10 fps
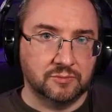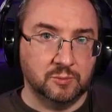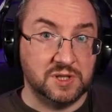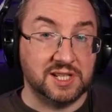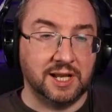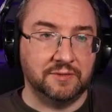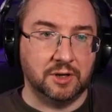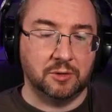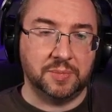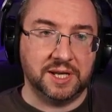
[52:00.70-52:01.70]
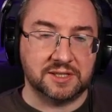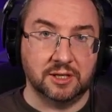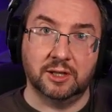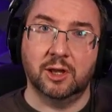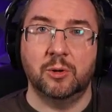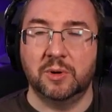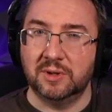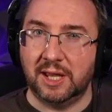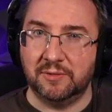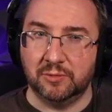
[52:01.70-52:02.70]
We still have the lockpicks, and the lower
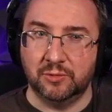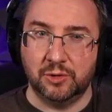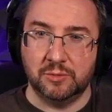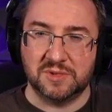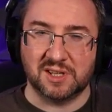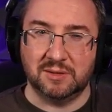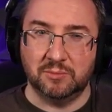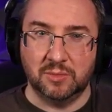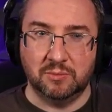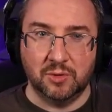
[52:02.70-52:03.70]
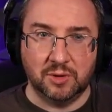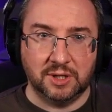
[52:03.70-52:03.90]
level rooms are more